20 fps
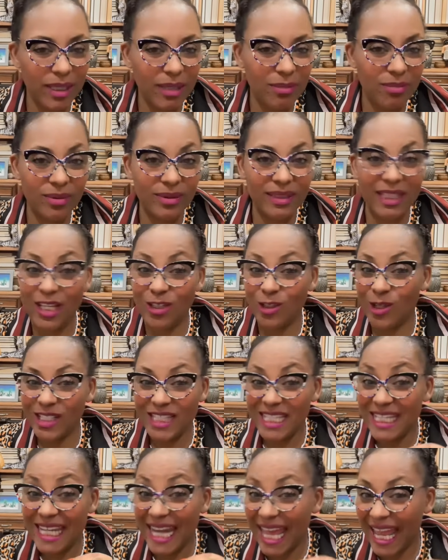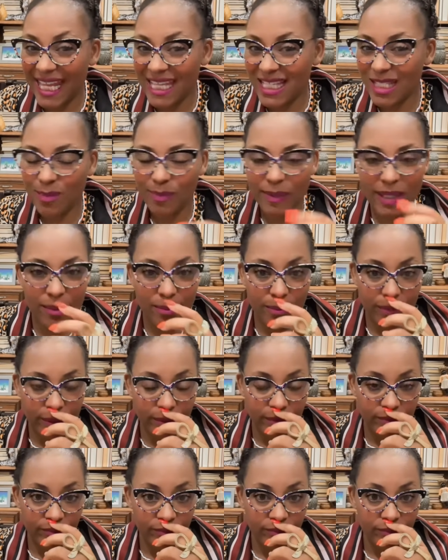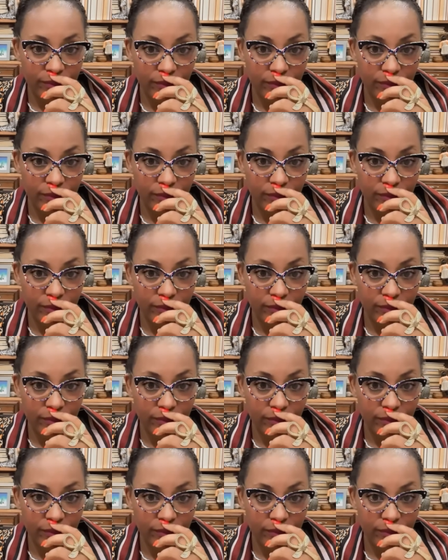people. They're not nice people.